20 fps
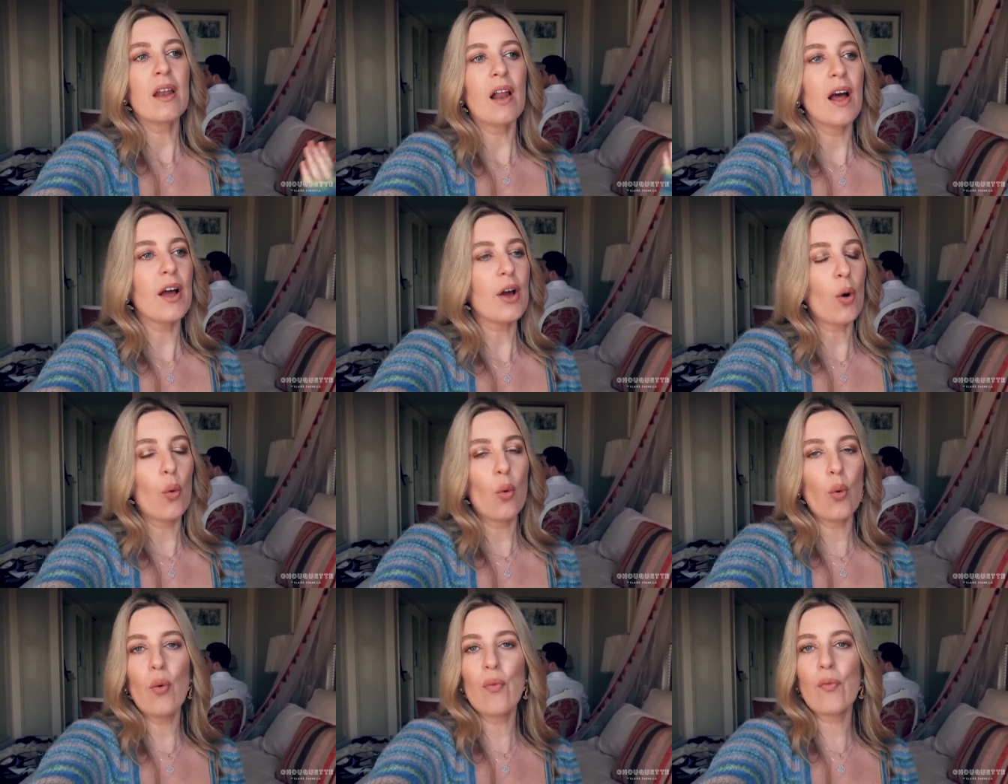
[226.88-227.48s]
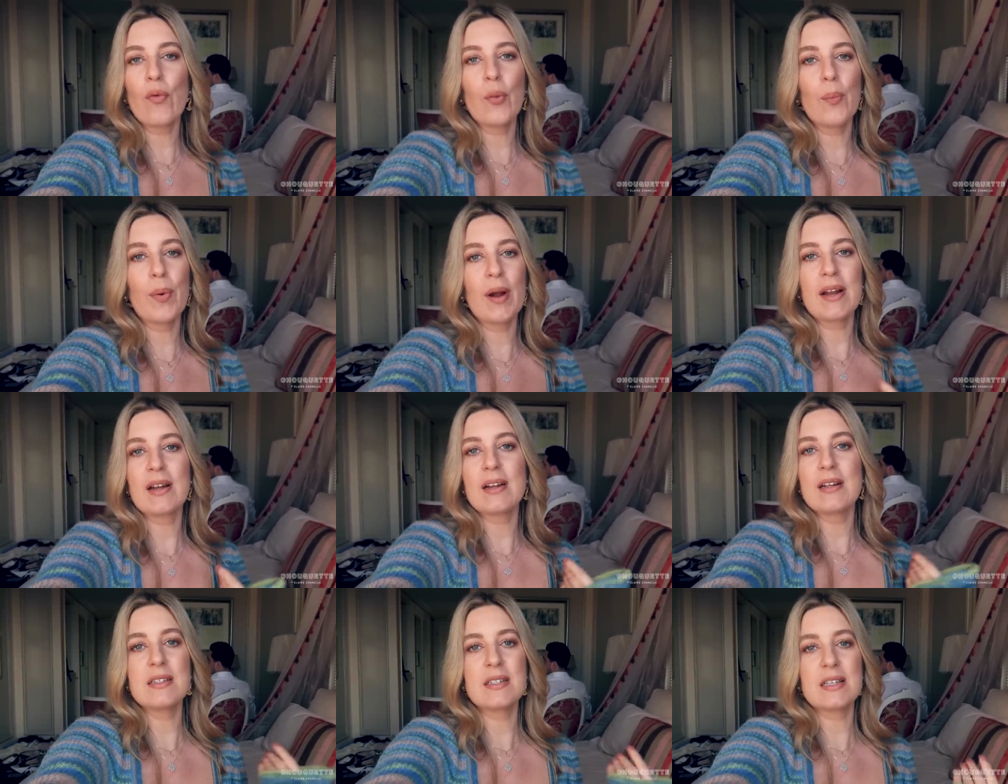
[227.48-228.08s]
like all through
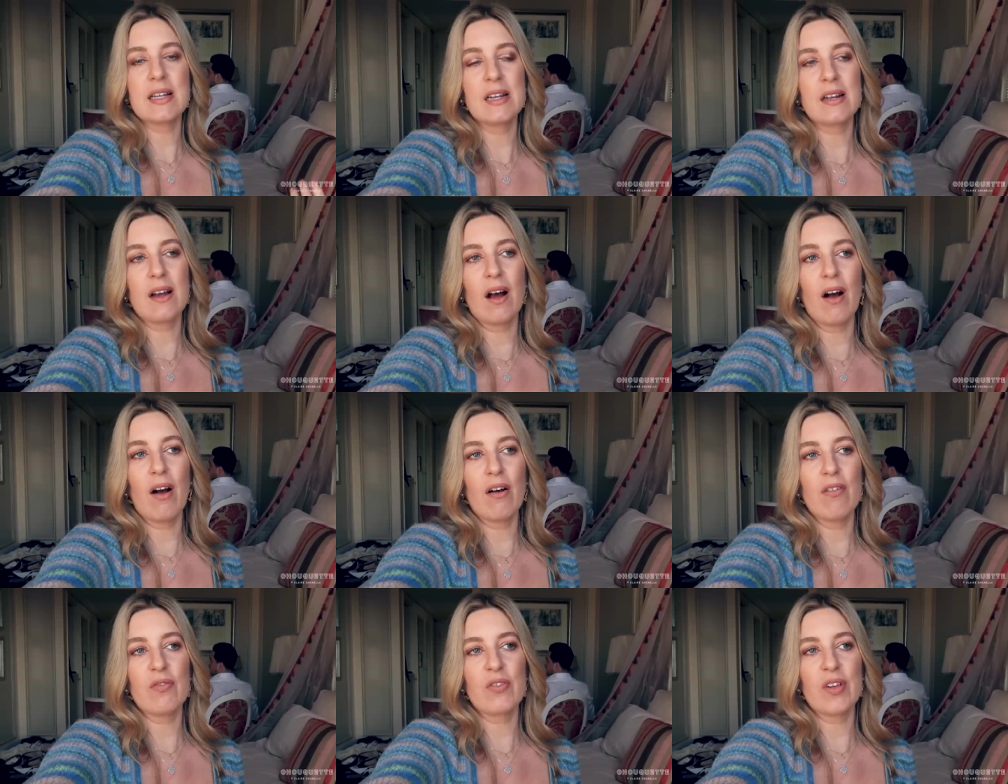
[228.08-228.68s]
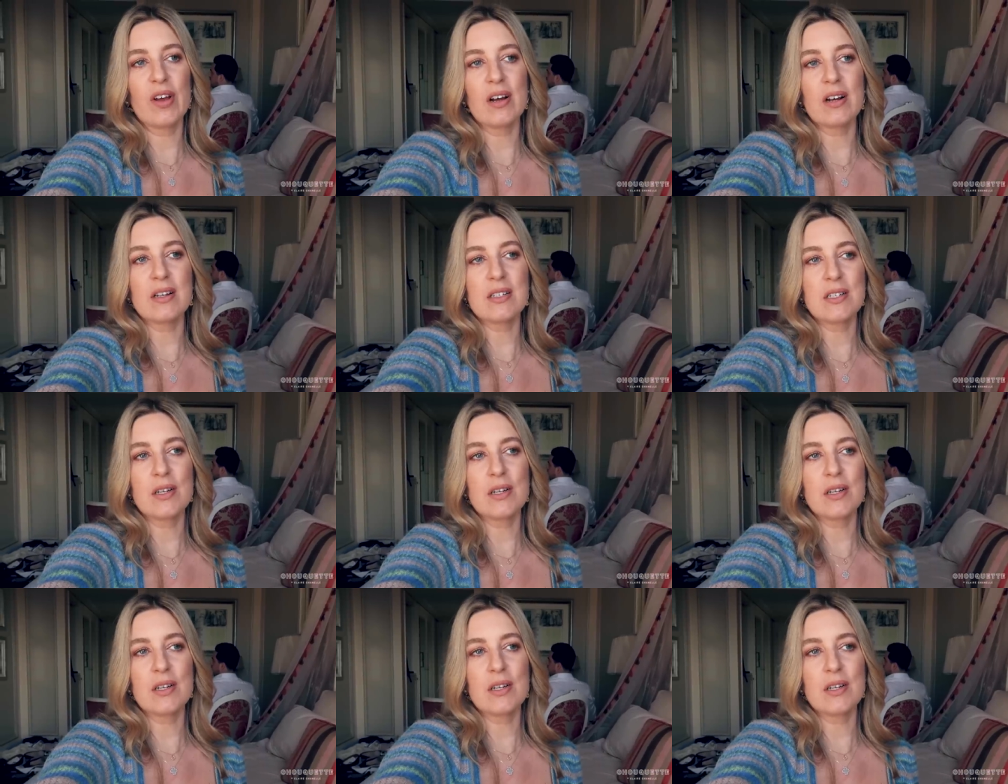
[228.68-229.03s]
pregnancy and after.